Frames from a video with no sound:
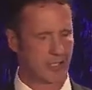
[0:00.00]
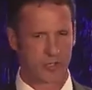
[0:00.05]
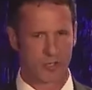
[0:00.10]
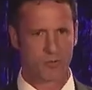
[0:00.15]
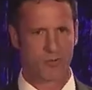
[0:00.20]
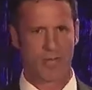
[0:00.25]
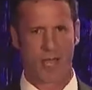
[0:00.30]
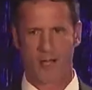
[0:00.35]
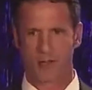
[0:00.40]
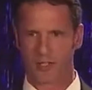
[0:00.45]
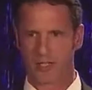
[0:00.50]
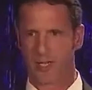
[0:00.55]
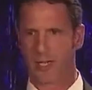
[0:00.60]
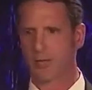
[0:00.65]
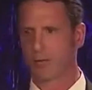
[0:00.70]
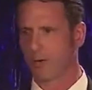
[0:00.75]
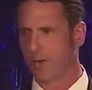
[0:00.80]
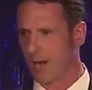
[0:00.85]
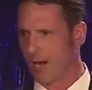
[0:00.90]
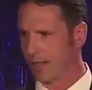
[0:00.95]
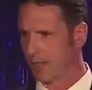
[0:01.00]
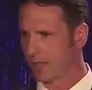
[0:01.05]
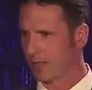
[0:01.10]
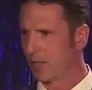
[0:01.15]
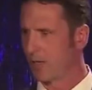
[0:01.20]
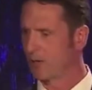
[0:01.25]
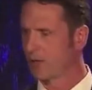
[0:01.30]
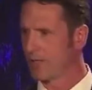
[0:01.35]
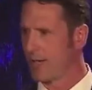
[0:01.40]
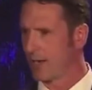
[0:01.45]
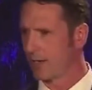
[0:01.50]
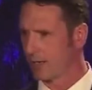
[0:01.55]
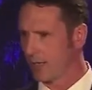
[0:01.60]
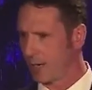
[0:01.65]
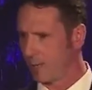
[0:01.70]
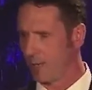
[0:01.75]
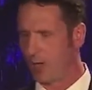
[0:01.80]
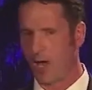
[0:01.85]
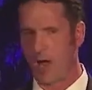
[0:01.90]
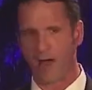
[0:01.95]
In 2008, I had to close down a
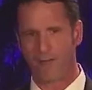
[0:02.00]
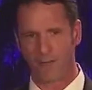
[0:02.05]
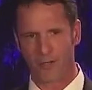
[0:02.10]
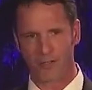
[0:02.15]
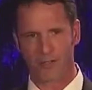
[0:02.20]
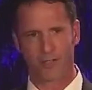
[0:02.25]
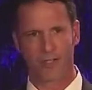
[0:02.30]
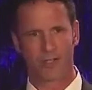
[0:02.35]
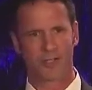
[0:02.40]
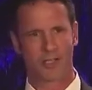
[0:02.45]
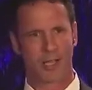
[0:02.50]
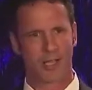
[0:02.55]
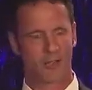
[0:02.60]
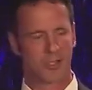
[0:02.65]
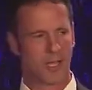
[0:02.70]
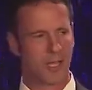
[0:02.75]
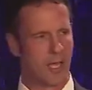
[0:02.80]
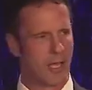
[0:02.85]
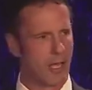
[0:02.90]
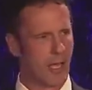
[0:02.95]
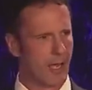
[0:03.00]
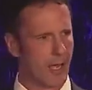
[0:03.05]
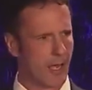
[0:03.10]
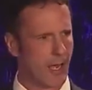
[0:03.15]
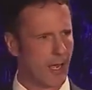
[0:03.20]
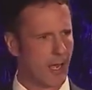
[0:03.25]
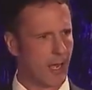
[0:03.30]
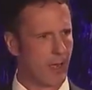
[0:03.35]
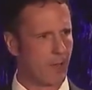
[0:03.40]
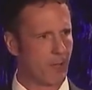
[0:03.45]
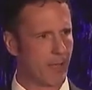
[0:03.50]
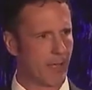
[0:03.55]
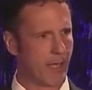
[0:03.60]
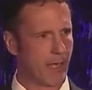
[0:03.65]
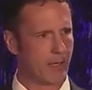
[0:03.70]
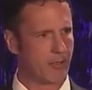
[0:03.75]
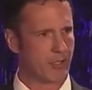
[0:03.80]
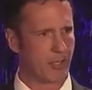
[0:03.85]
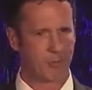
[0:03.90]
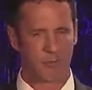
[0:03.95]
couple offices, as um,
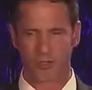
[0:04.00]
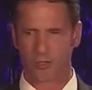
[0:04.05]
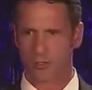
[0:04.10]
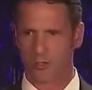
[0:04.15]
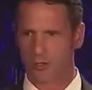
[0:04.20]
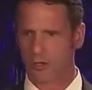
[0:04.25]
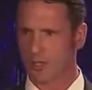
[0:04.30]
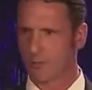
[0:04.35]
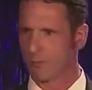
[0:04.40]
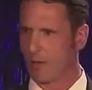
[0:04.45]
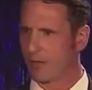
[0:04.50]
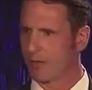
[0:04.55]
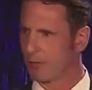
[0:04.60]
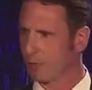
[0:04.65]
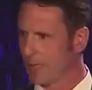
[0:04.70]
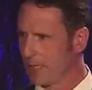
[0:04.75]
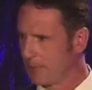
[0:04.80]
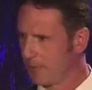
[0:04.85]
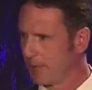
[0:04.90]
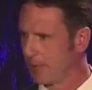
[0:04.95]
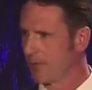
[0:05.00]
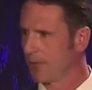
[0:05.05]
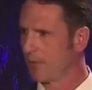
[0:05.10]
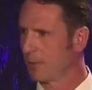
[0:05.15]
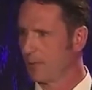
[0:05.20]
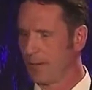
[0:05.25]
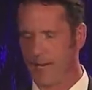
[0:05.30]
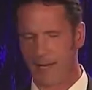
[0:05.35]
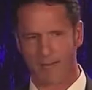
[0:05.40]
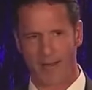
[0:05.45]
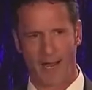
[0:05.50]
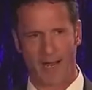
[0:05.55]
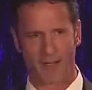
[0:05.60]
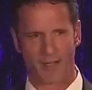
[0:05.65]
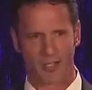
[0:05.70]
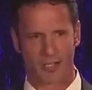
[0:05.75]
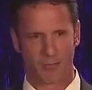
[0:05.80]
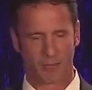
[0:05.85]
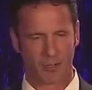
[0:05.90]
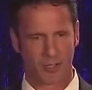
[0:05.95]
as I'm sure some other people here may have
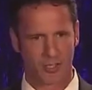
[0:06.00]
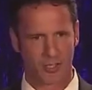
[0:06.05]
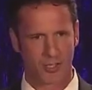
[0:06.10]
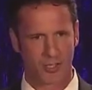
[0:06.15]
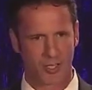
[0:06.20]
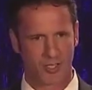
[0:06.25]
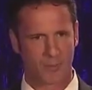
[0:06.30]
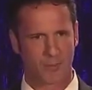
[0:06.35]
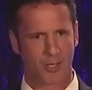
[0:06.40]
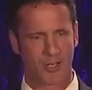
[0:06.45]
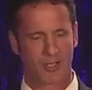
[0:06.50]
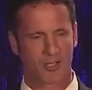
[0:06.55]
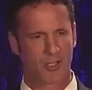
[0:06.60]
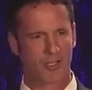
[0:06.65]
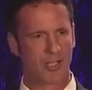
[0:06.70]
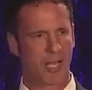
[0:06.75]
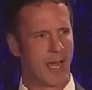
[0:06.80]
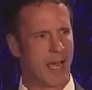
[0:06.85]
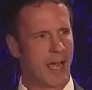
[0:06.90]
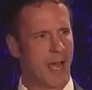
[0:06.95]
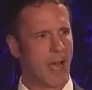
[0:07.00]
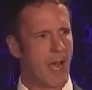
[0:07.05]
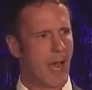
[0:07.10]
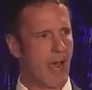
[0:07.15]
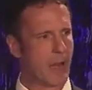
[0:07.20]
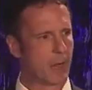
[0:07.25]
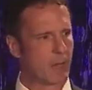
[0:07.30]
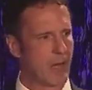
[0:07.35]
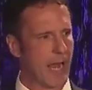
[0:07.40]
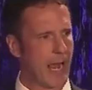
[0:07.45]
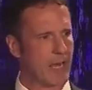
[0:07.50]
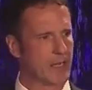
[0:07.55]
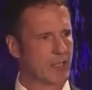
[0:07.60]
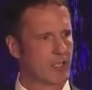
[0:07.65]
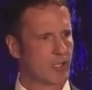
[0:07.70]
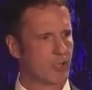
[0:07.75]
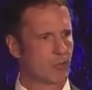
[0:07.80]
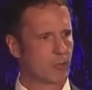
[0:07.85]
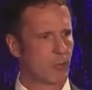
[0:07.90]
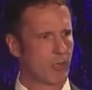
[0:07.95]
had similar experiences, and we had
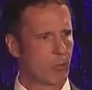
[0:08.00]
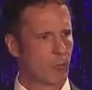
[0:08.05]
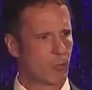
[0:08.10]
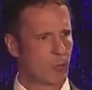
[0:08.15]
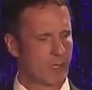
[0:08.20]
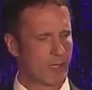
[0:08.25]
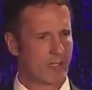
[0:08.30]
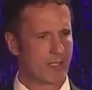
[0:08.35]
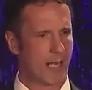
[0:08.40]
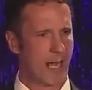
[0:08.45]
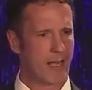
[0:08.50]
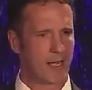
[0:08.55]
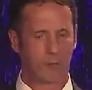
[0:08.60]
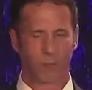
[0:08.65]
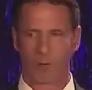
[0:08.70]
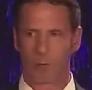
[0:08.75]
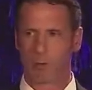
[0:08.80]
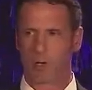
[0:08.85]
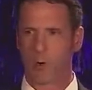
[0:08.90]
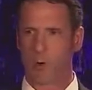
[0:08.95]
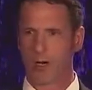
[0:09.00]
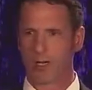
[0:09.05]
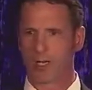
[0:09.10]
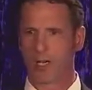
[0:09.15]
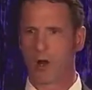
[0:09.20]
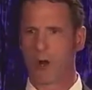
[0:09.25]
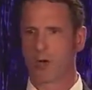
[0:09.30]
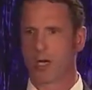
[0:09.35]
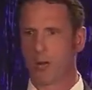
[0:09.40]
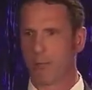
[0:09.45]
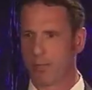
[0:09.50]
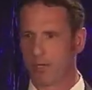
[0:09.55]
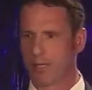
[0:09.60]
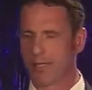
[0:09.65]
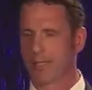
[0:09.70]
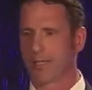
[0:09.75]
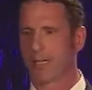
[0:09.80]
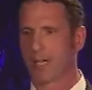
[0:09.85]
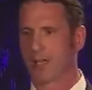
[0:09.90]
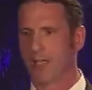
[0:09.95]
to we, we decided we were going to go
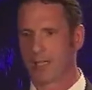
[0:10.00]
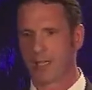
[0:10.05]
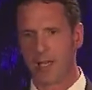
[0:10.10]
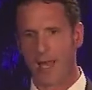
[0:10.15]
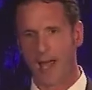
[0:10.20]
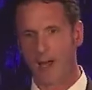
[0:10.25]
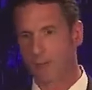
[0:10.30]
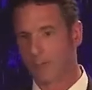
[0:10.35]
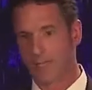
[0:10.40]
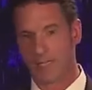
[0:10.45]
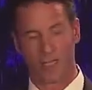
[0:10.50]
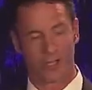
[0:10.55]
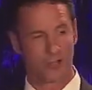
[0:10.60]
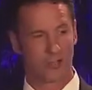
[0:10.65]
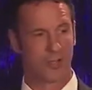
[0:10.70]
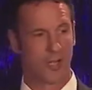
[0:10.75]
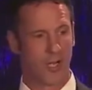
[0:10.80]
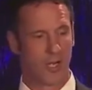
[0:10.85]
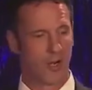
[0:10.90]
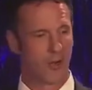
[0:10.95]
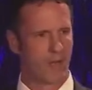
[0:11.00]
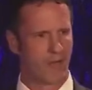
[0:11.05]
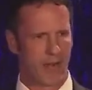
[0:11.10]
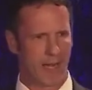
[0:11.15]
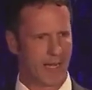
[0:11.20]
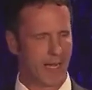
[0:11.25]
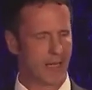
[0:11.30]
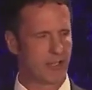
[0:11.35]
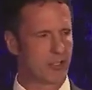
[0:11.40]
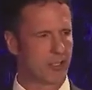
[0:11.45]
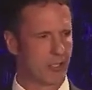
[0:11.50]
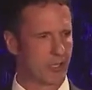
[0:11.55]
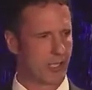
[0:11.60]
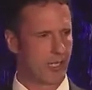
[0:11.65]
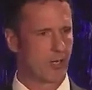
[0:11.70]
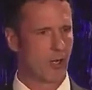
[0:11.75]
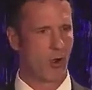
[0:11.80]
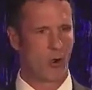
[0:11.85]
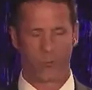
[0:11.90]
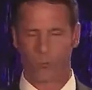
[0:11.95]
completely on the cloud because
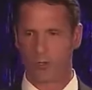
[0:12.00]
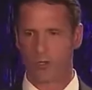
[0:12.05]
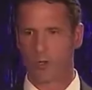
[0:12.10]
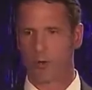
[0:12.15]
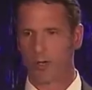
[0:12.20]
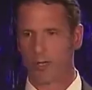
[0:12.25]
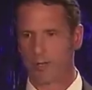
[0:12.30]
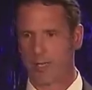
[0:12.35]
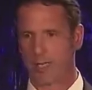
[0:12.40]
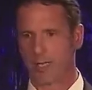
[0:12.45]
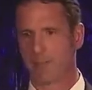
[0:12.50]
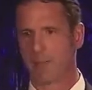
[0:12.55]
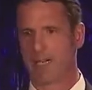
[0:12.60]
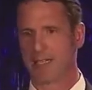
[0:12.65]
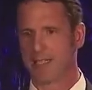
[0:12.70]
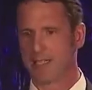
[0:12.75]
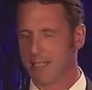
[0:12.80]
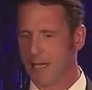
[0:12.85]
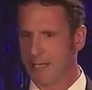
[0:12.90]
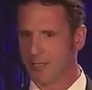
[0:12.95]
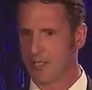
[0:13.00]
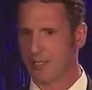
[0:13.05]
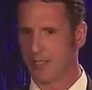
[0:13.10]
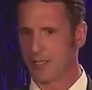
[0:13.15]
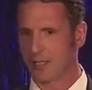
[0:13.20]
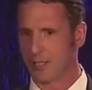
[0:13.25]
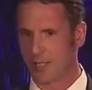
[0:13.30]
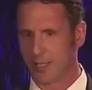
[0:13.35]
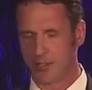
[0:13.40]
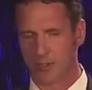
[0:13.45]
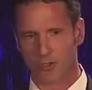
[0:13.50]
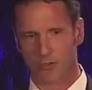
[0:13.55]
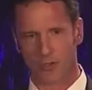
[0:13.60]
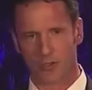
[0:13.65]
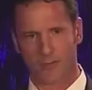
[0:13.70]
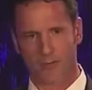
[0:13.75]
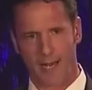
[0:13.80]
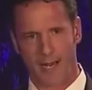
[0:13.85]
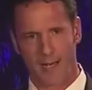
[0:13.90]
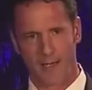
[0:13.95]
financially it was the only thing that made sense in, in
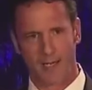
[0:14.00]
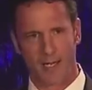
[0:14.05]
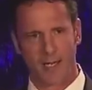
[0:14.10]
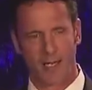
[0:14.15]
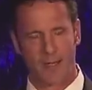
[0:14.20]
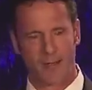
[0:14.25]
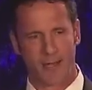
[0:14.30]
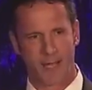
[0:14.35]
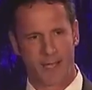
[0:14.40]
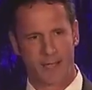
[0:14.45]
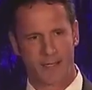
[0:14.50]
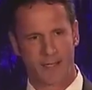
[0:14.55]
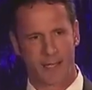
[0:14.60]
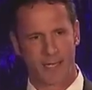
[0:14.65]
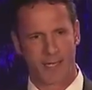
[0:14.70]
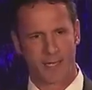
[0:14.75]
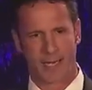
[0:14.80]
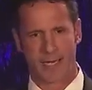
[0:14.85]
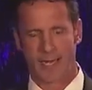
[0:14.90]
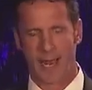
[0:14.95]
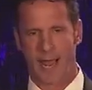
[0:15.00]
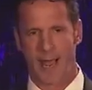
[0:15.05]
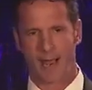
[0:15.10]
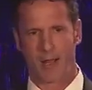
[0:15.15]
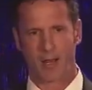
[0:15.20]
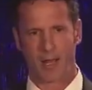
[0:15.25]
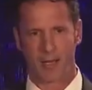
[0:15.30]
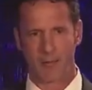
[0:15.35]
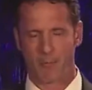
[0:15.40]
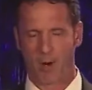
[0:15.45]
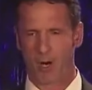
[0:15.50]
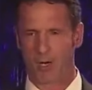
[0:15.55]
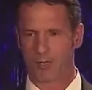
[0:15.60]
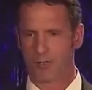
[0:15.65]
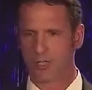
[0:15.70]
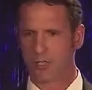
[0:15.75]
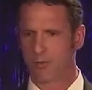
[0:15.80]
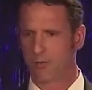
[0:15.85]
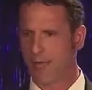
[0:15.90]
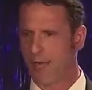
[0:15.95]
sort of that that uh, late late part
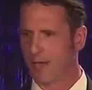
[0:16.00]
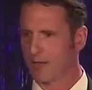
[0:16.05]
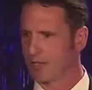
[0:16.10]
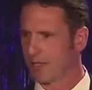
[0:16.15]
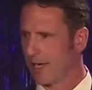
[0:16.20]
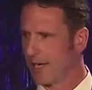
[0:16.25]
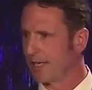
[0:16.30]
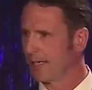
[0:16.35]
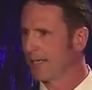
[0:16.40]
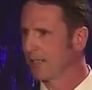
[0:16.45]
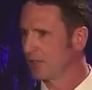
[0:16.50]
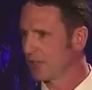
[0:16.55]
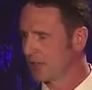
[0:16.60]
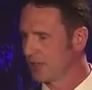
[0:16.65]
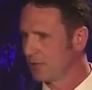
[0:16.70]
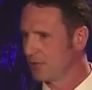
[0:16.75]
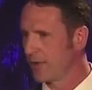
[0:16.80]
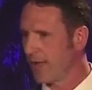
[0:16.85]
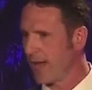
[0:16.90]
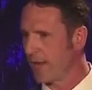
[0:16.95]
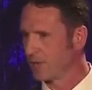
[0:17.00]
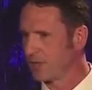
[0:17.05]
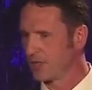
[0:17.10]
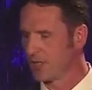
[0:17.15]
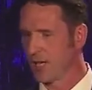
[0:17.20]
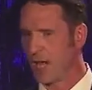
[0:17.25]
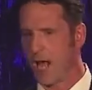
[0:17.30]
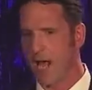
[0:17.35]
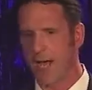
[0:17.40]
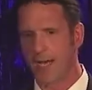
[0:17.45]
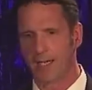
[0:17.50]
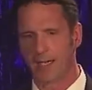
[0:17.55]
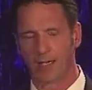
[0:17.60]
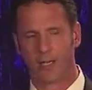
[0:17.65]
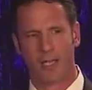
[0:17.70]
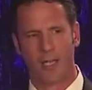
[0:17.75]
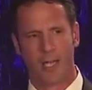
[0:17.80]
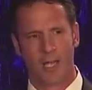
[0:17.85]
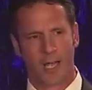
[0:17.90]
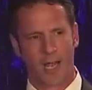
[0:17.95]
of 2008 into 2009 and
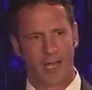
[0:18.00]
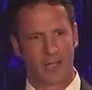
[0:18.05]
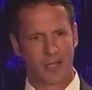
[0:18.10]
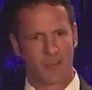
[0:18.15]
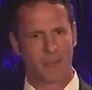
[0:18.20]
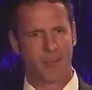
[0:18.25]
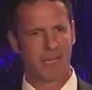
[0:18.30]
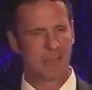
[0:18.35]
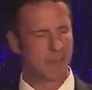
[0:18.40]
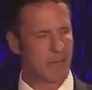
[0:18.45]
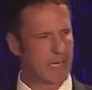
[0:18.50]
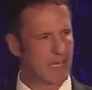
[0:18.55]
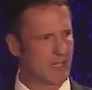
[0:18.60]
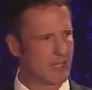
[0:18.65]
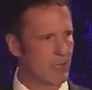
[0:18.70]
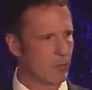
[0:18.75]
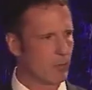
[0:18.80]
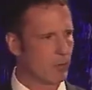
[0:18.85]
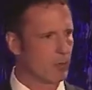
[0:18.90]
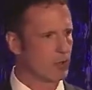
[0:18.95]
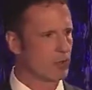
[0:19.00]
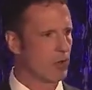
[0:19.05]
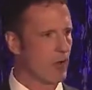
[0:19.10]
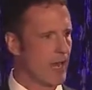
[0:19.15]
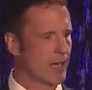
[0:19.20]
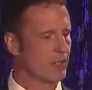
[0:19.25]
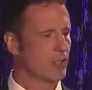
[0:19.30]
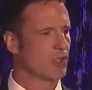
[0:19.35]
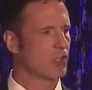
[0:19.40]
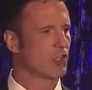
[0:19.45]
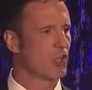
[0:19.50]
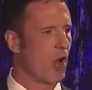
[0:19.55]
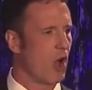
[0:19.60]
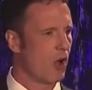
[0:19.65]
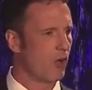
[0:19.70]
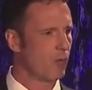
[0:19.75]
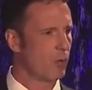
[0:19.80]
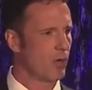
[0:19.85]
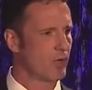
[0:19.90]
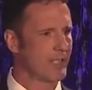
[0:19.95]
and the big piece that we were trying to
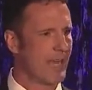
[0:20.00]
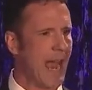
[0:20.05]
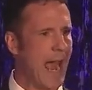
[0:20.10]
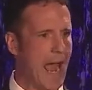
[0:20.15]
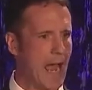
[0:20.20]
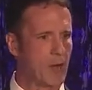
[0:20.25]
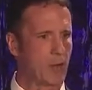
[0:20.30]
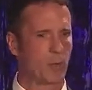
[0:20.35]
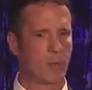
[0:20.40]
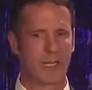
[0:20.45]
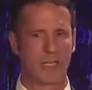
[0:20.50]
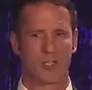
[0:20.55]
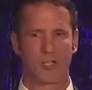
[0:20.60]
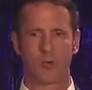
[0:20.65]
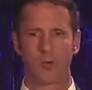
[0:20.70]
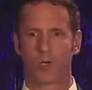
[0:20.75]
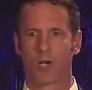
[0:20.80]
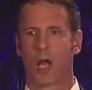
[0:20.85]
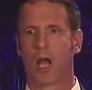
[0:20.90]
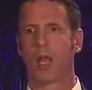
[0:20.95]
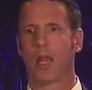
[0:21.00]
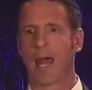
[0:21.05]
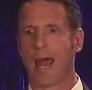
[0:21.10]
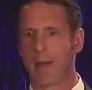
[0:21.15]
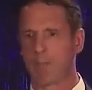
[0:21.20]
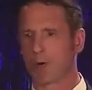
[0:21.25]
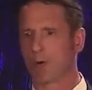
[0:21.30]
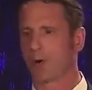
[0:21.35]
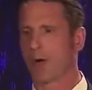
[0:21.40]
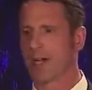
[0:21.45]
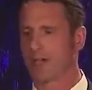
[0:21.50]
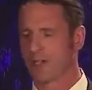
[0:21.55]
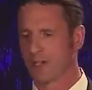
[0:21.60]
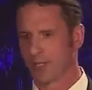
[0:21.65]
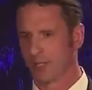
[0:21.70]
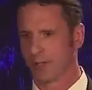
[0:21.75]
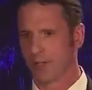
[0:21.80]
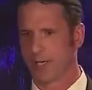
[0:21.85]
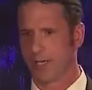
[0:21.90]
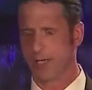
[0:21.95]
solve was how do we do collaboration?